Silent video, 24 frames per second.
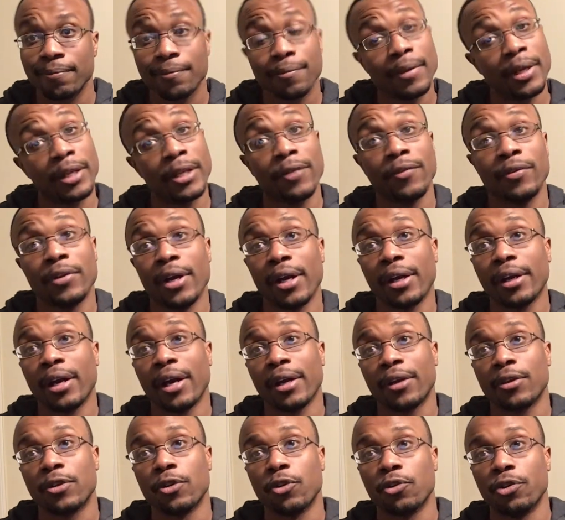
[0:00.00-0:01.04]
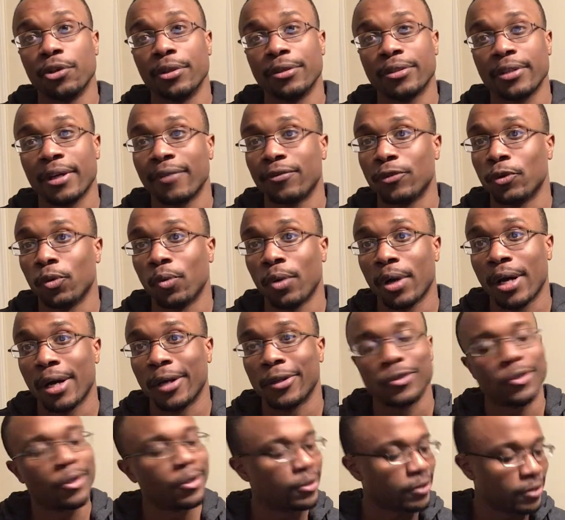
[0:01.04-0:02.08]
And even I got curious after a while,
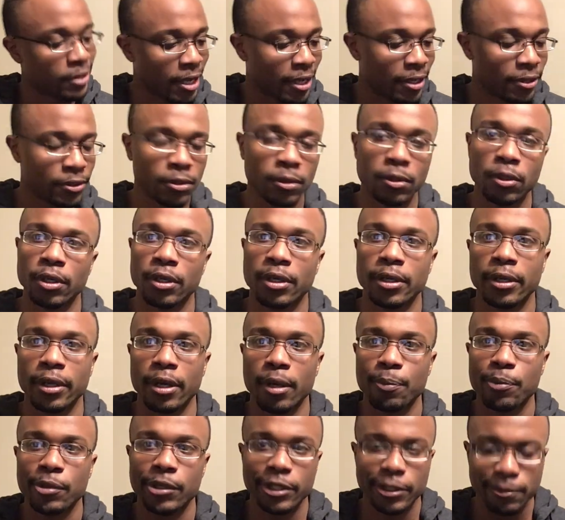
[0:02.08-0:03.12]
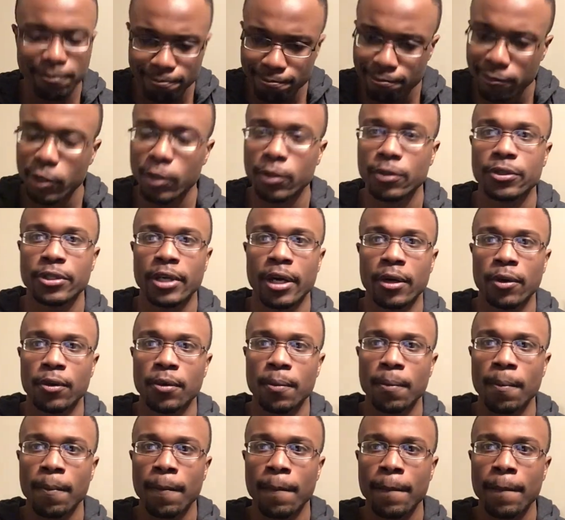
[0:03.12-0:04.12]
so I decided to look it up, and it turns out